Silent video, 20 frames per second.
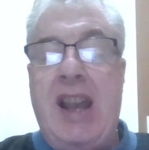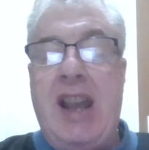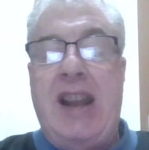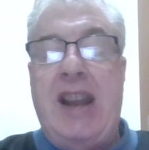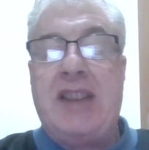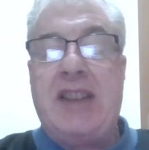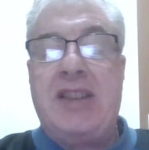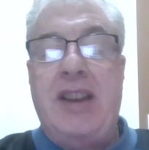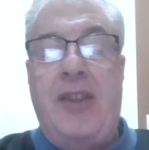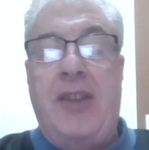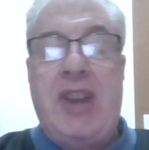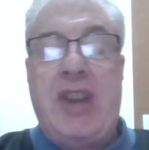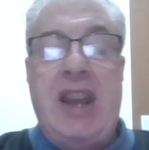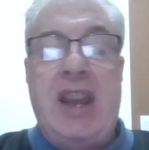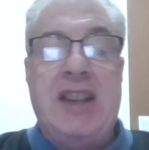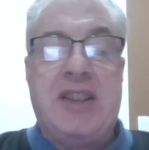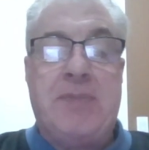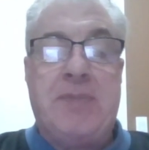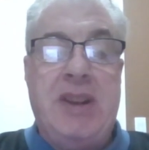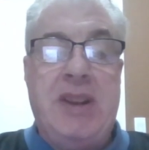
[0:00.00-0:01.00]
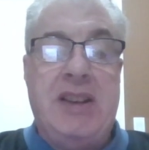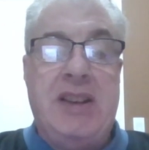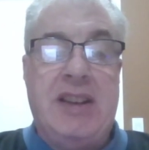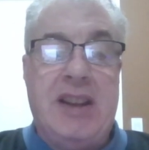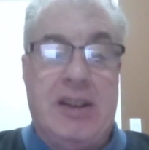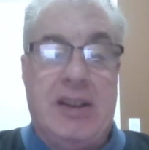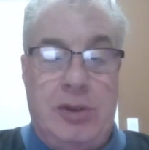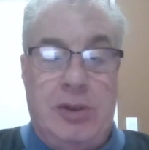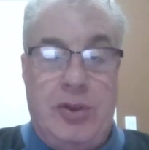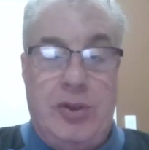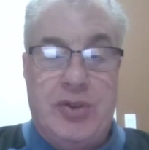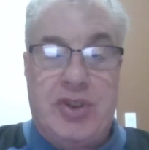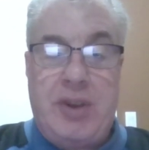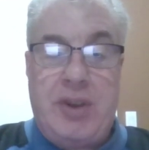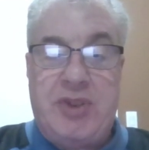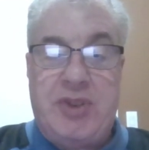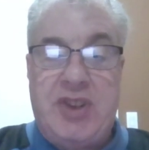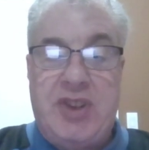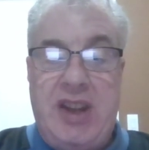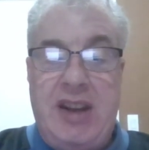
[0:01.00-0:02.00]
and has enough gate speed to get a close
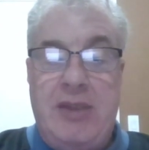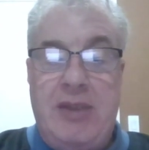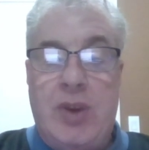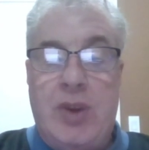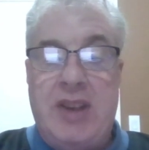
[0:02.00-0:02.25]
up seat.